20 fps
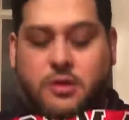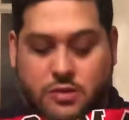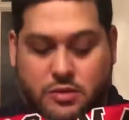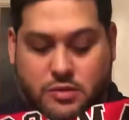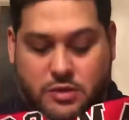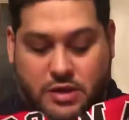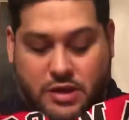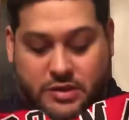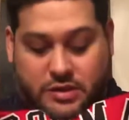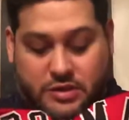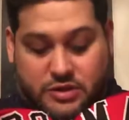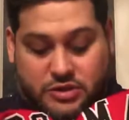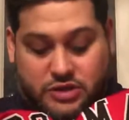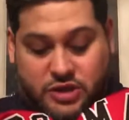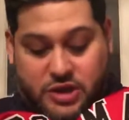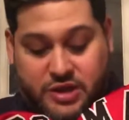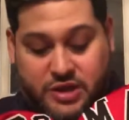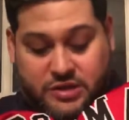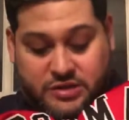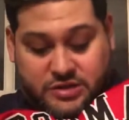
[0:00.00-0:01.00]
You got the
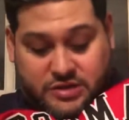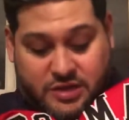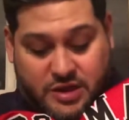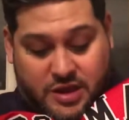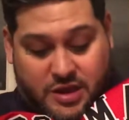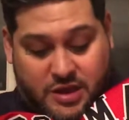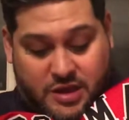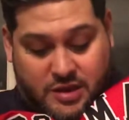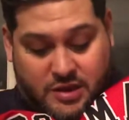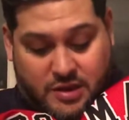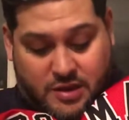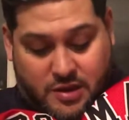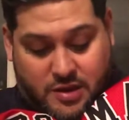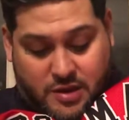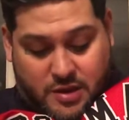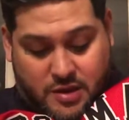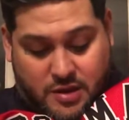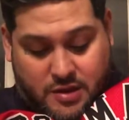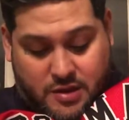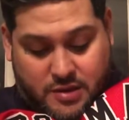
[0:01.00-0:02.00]
JSA
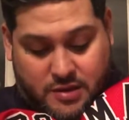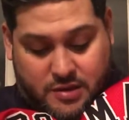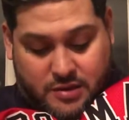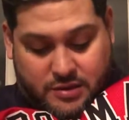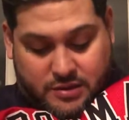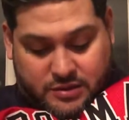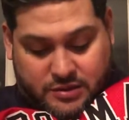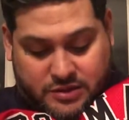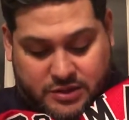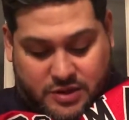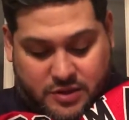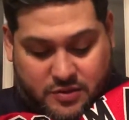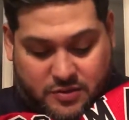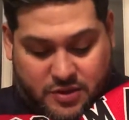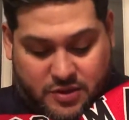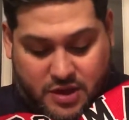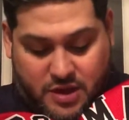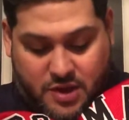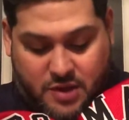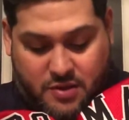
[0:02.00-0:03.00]
uh, sticker
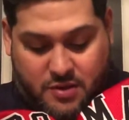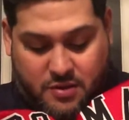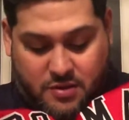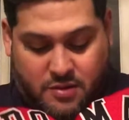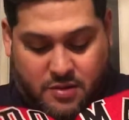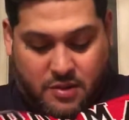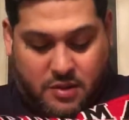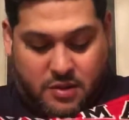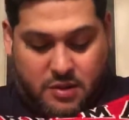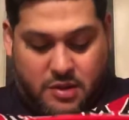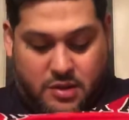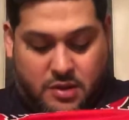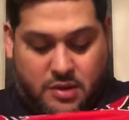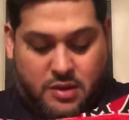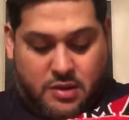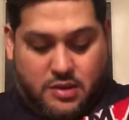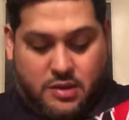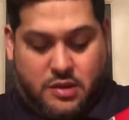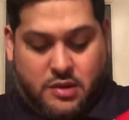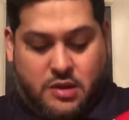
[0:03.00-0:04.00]
there.
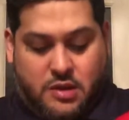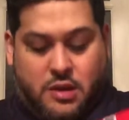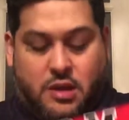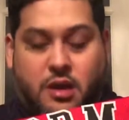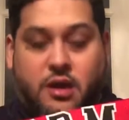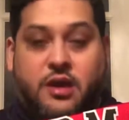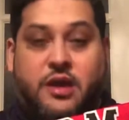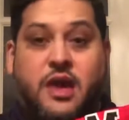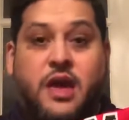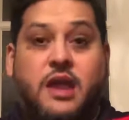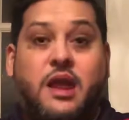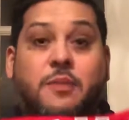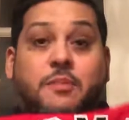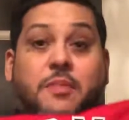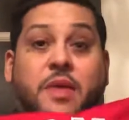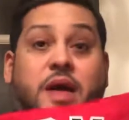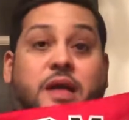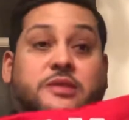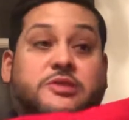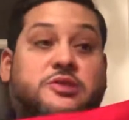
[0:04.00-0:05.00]
Again, I'm
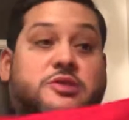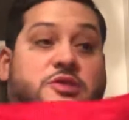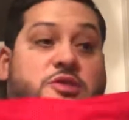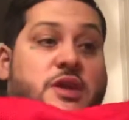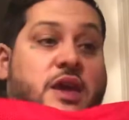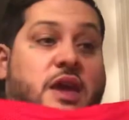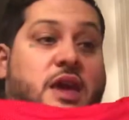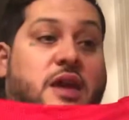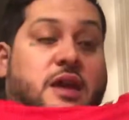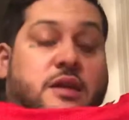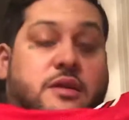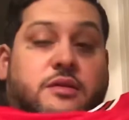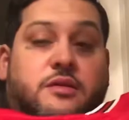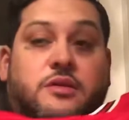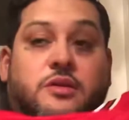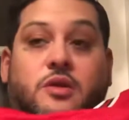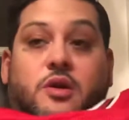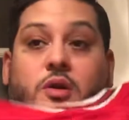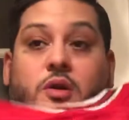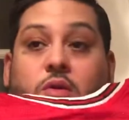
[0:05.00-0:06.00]
not just saying,
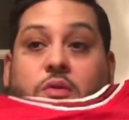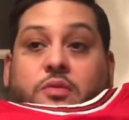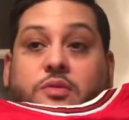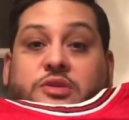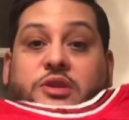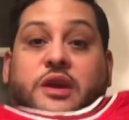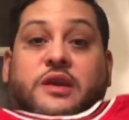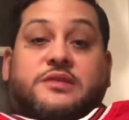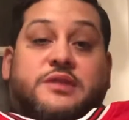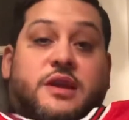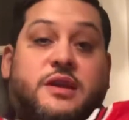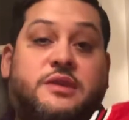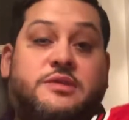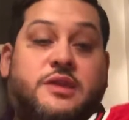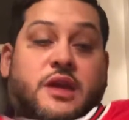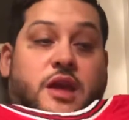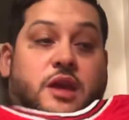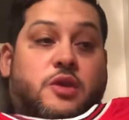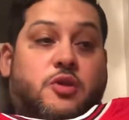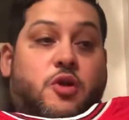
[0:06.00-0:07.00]
you know, JSA is
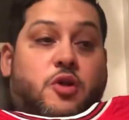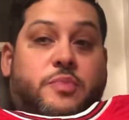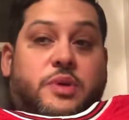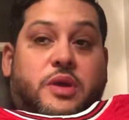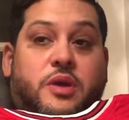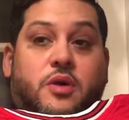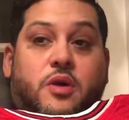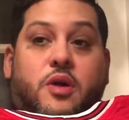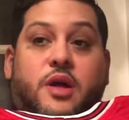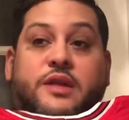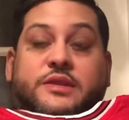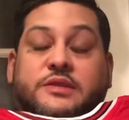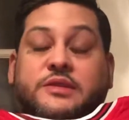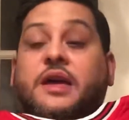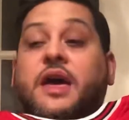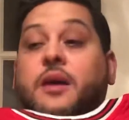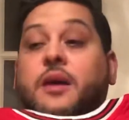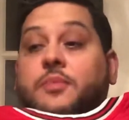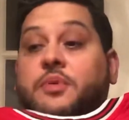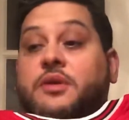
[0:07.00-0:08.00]
an end-all be-all. I just
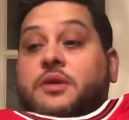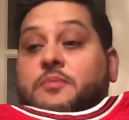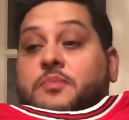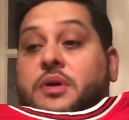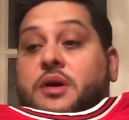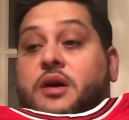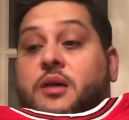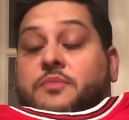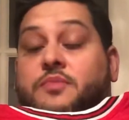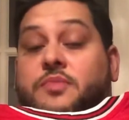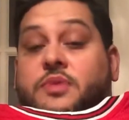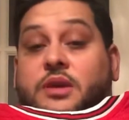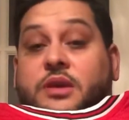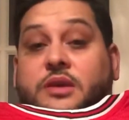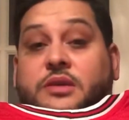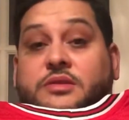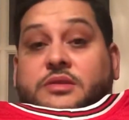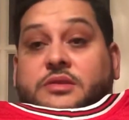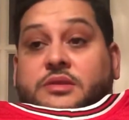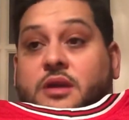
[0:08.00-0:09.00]
happened to pick up
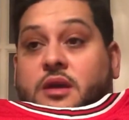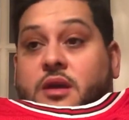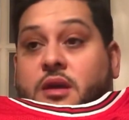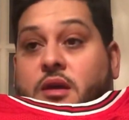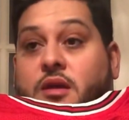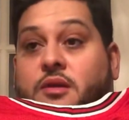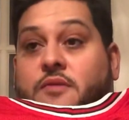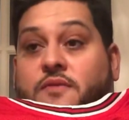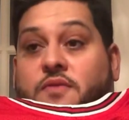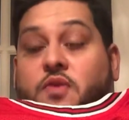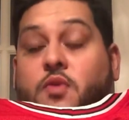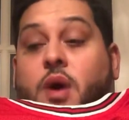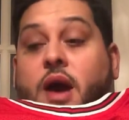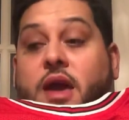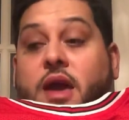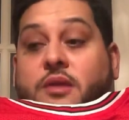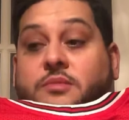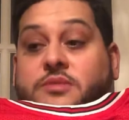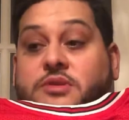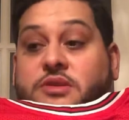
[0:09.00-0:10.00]
these few
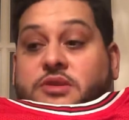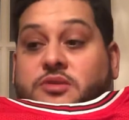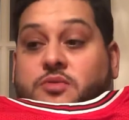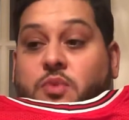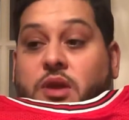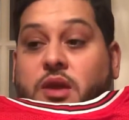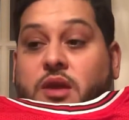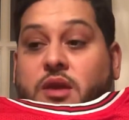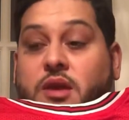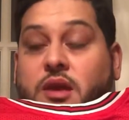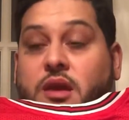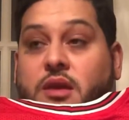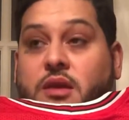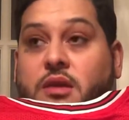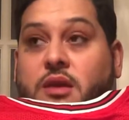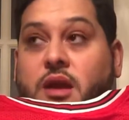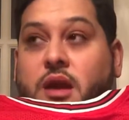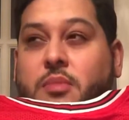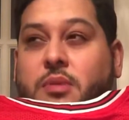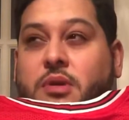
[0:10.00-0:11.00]
items this week,
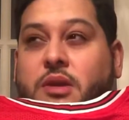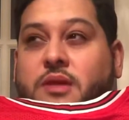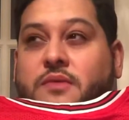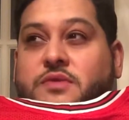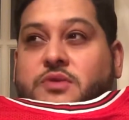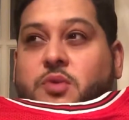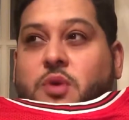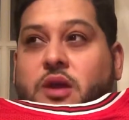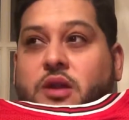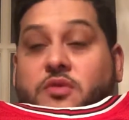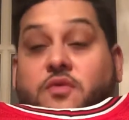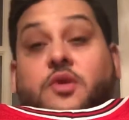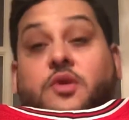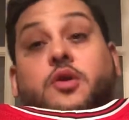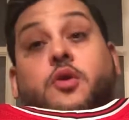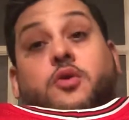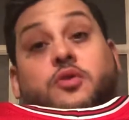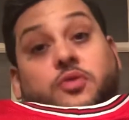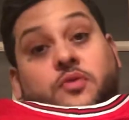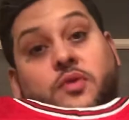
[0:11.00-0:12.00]
and I believe two out of three
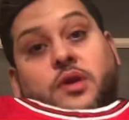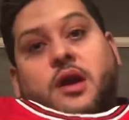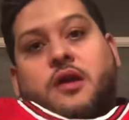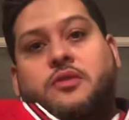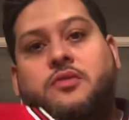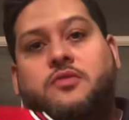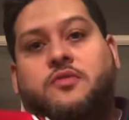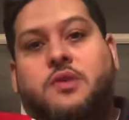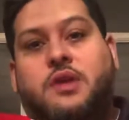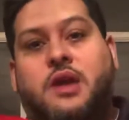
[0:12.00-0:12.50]
or three out of three